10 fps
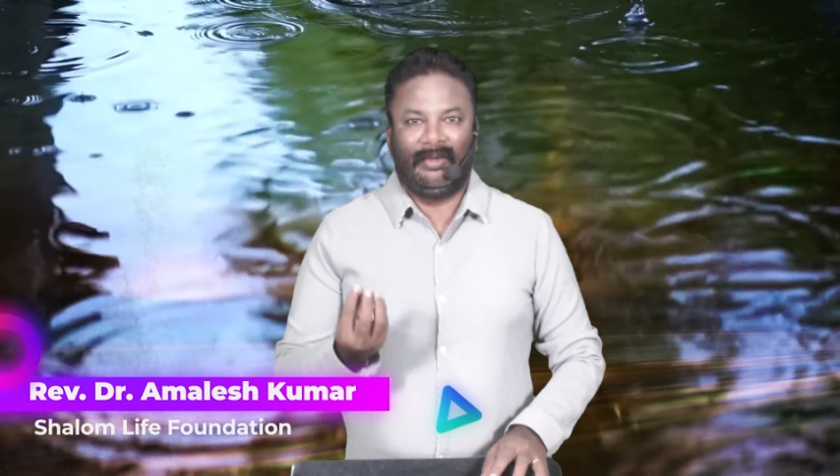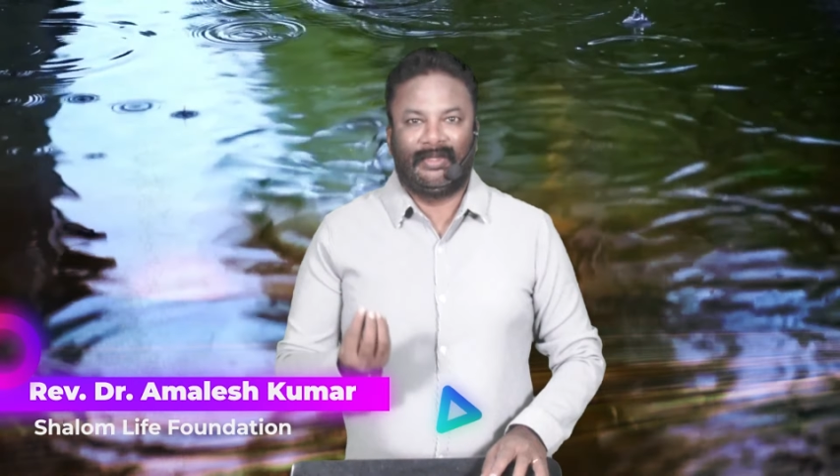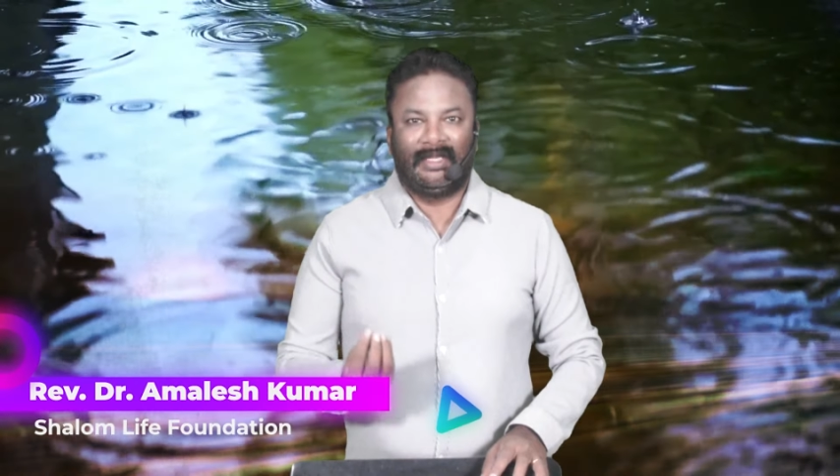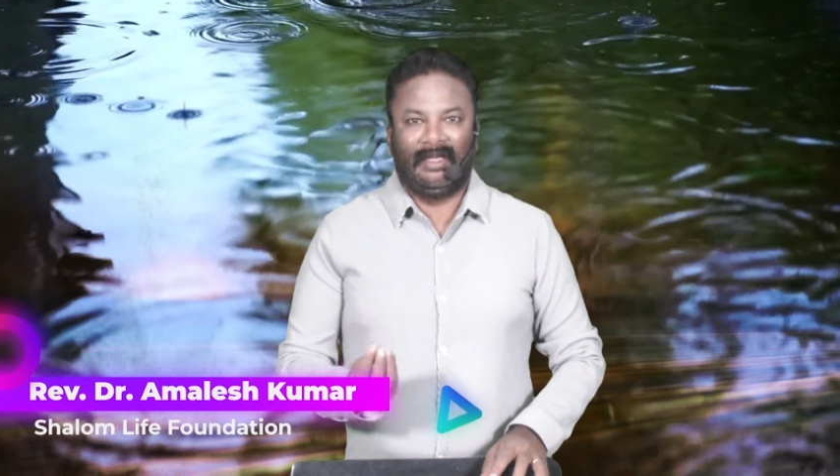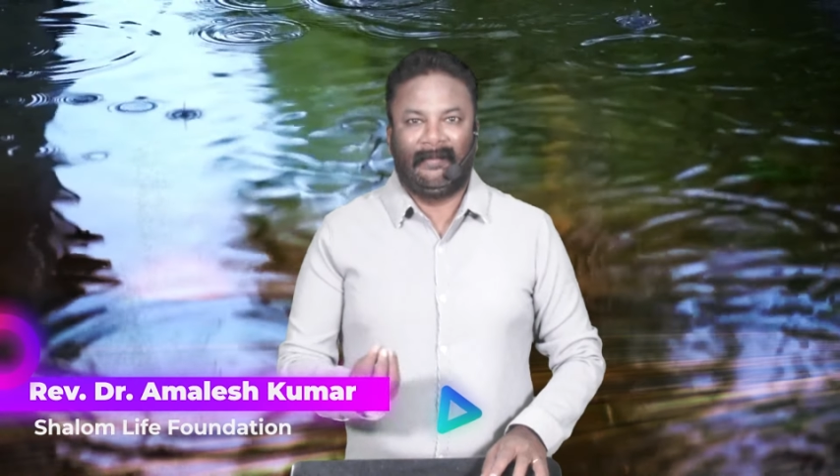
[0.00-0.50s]
You
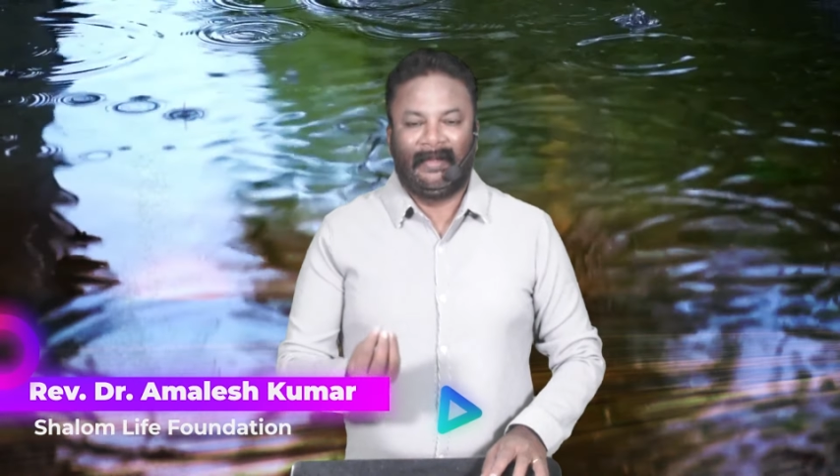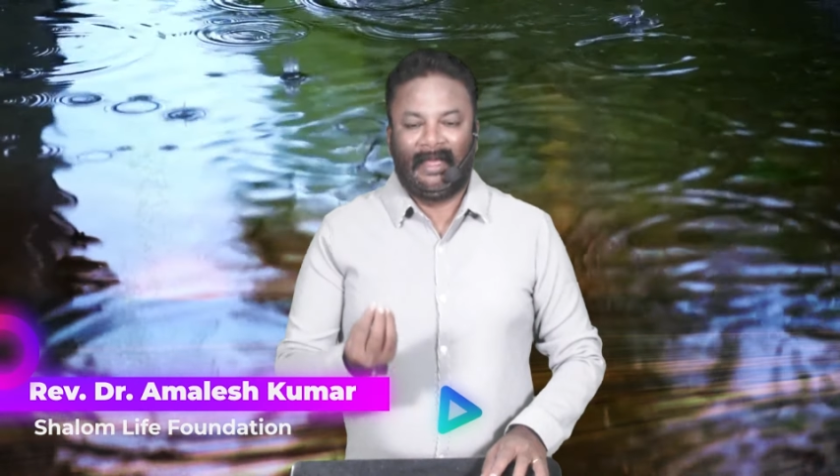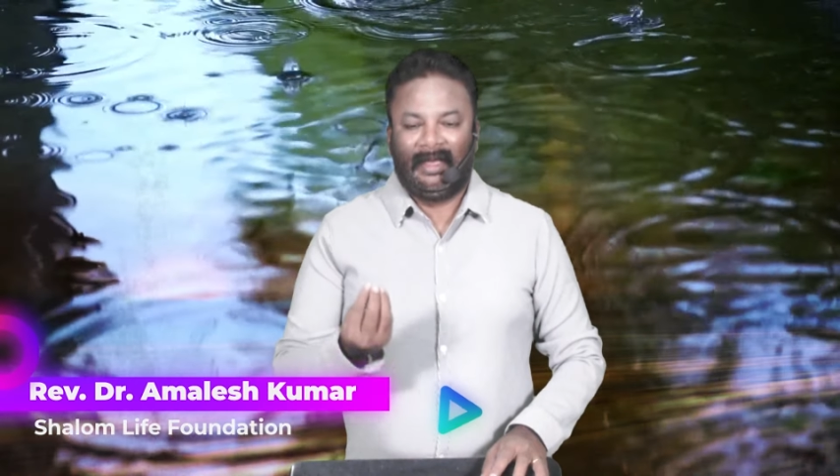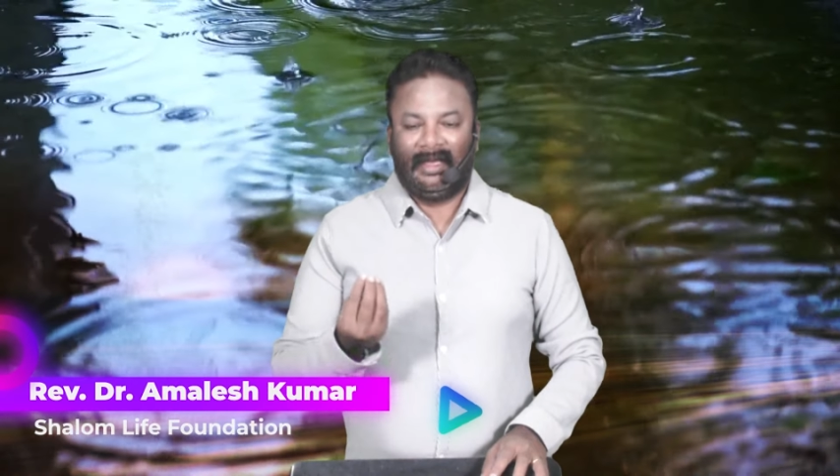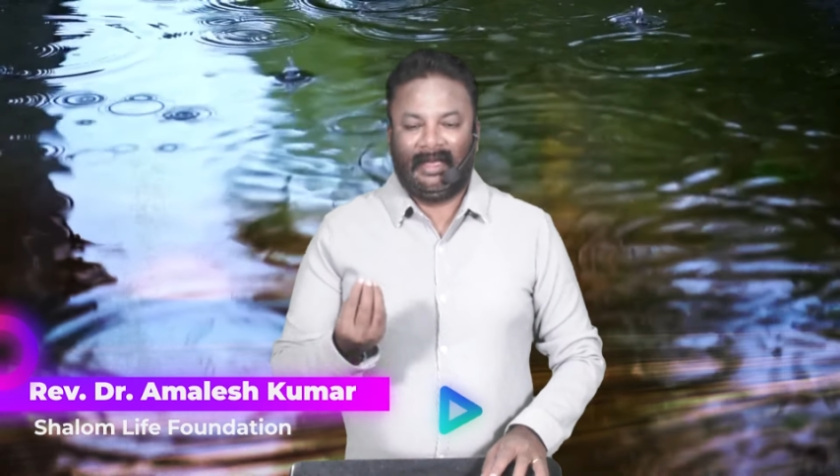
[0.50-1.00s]
see,
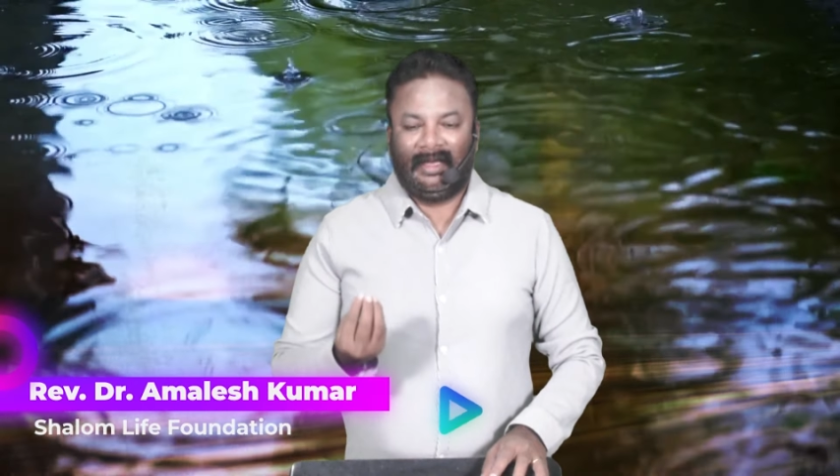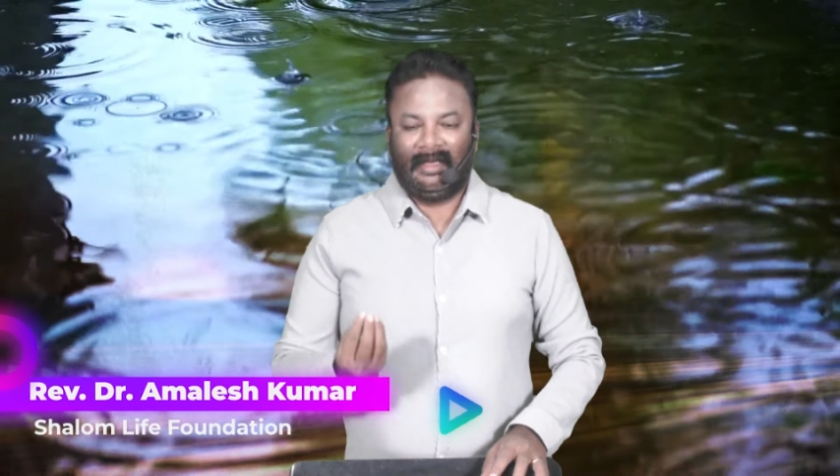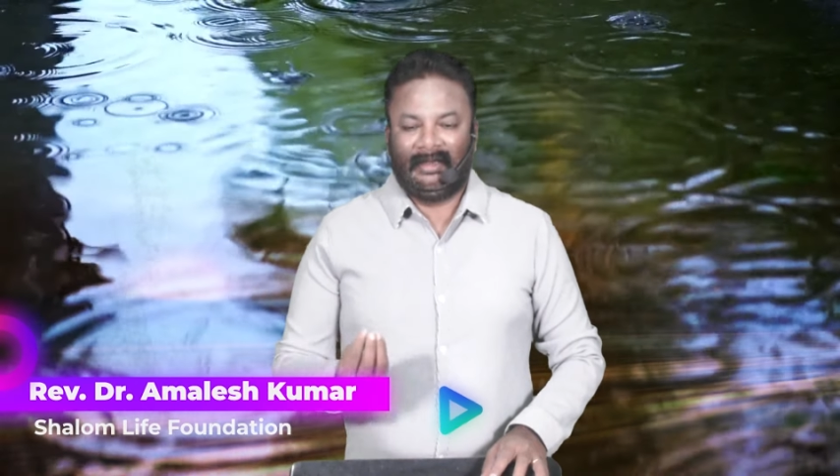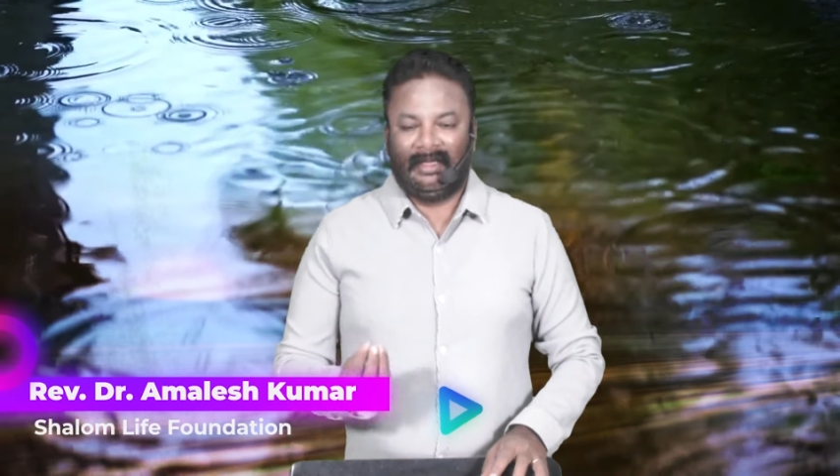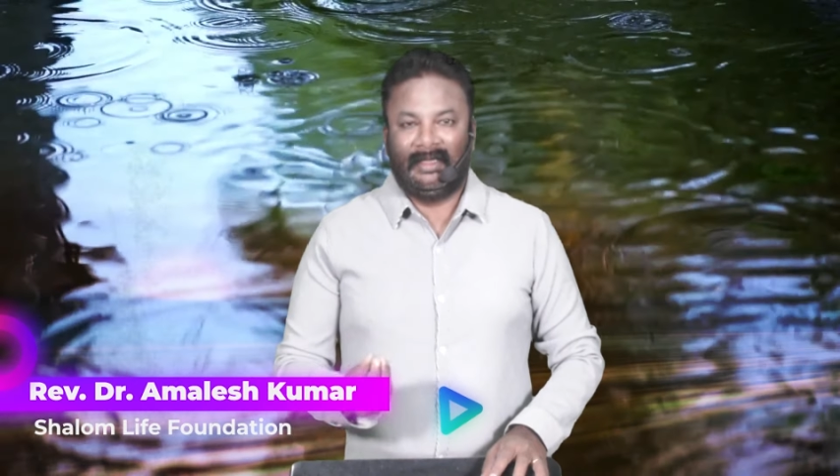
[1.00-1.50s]

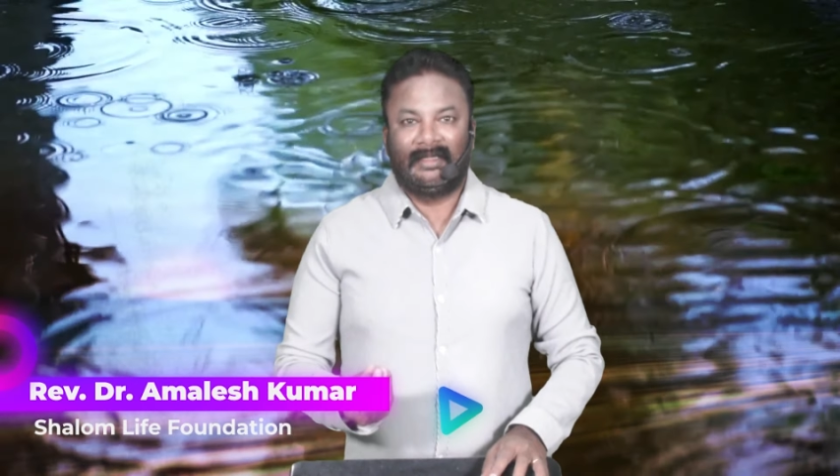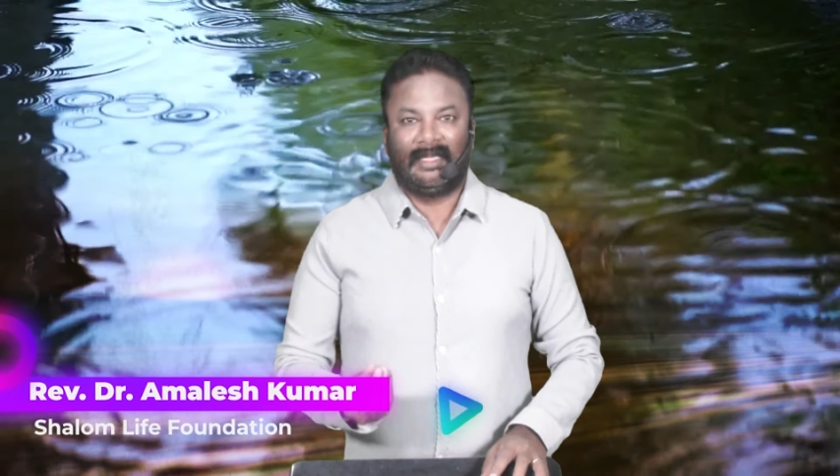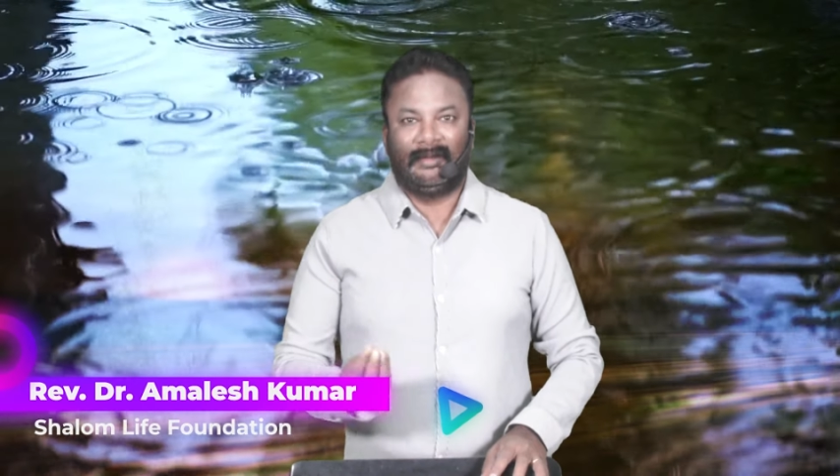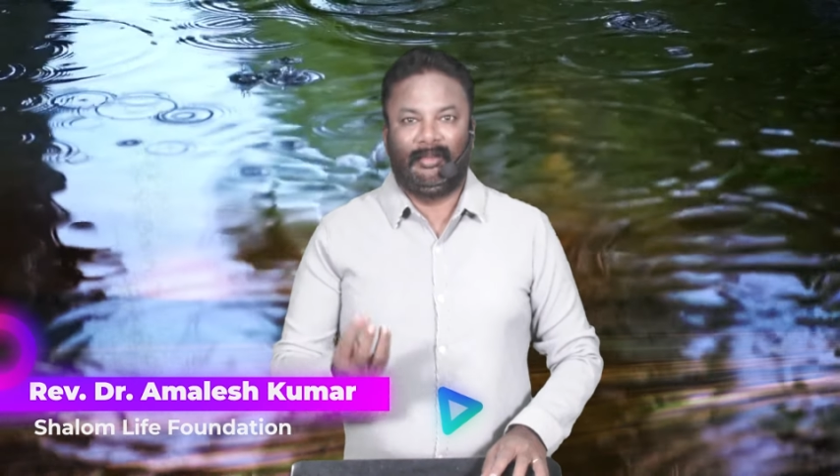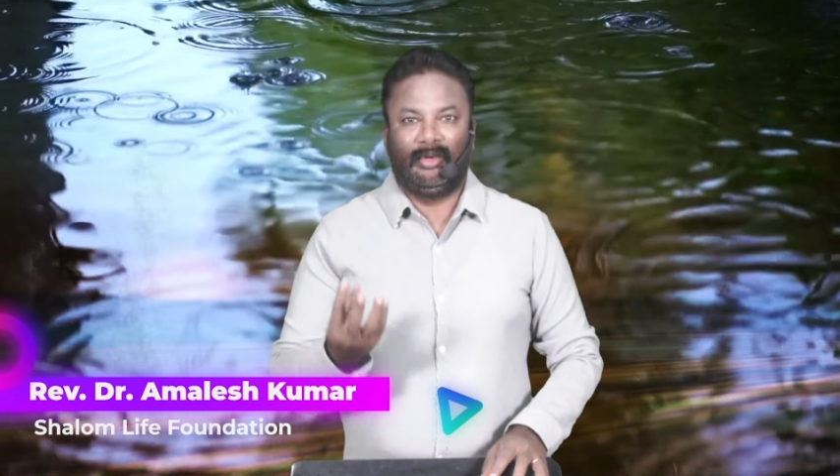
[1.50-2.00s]
uh, things
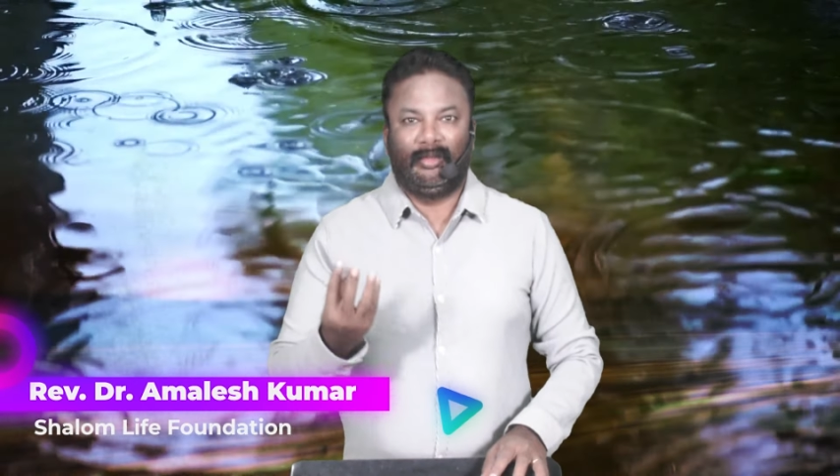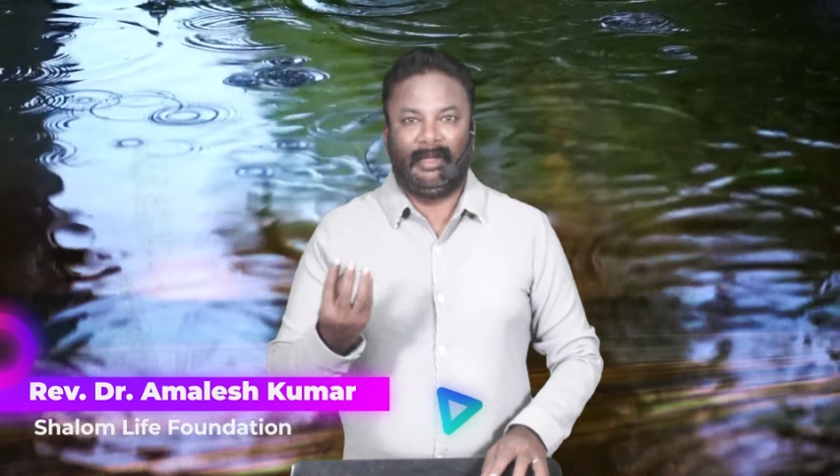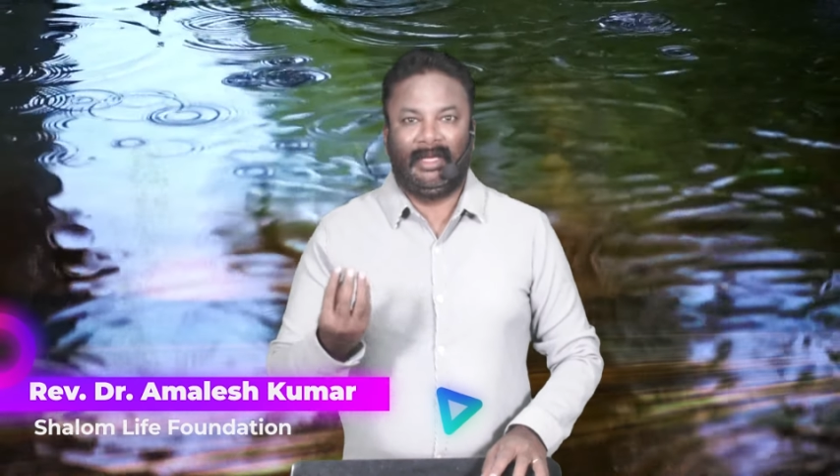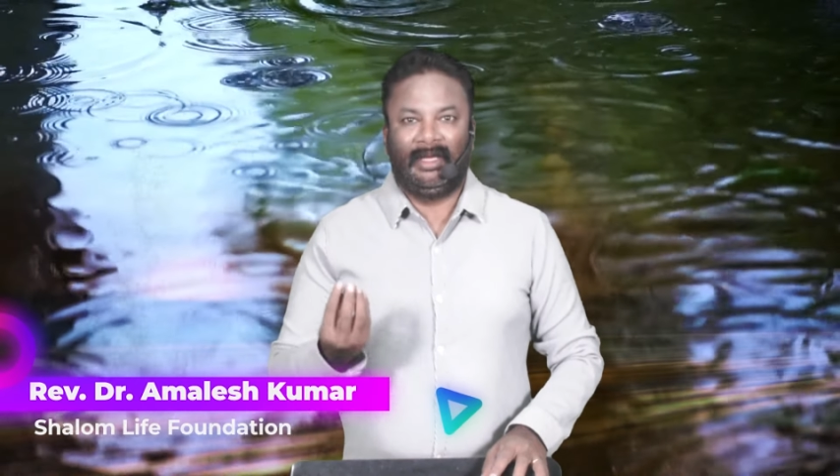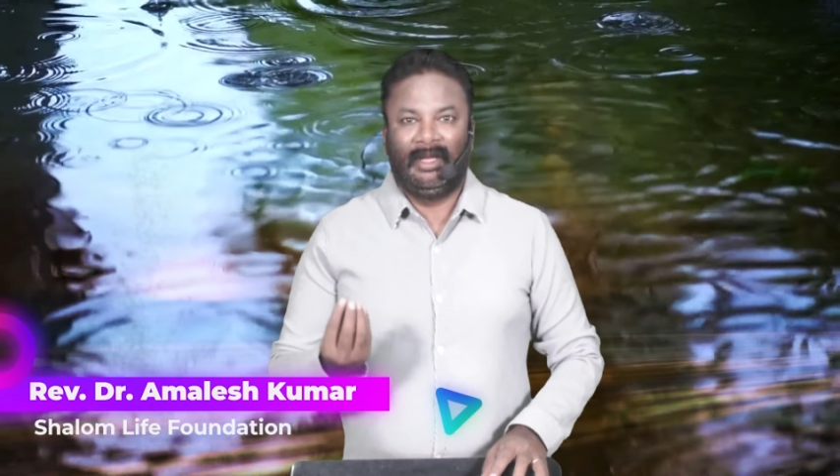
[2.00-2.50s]
start
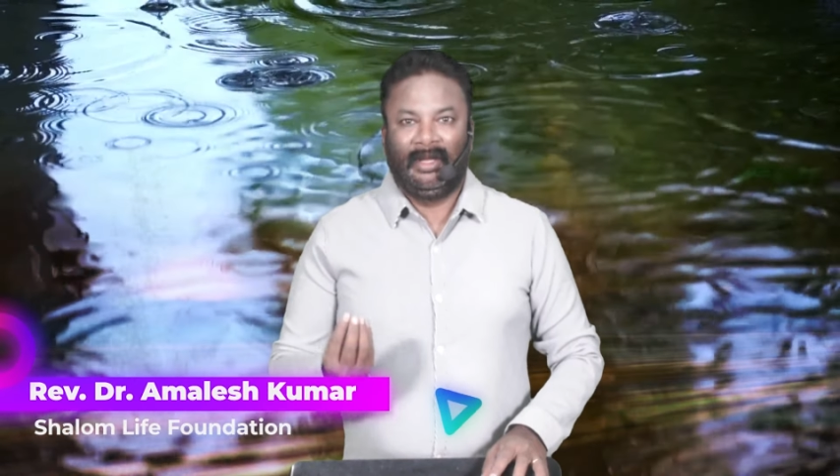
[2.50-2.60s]
blooming,